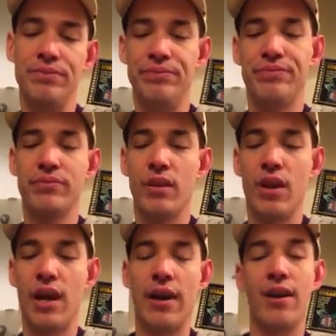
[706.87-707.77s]

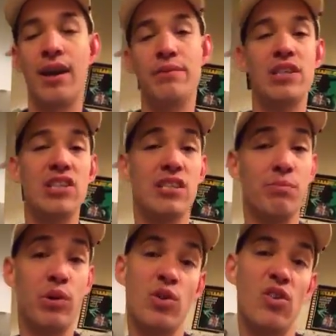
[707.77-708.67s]
Okay, I'm gonna just
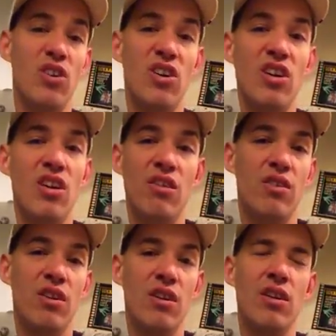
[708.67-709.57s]
pull.
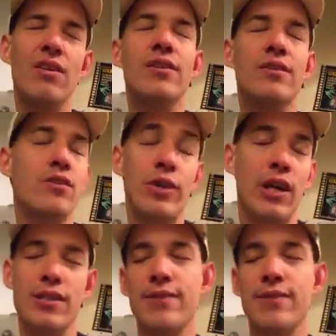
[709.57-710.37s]
Okay.